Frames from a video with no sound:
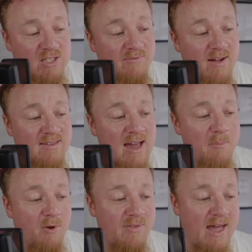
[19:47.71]
And if I
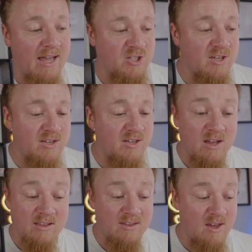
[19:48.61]
tap on that, it just
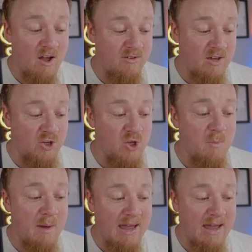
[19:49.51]
inserts a
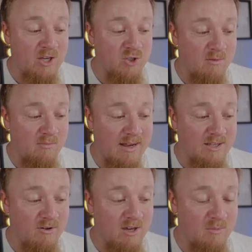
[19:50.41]
new page on my
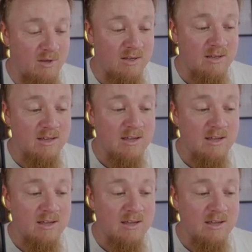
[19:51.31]
document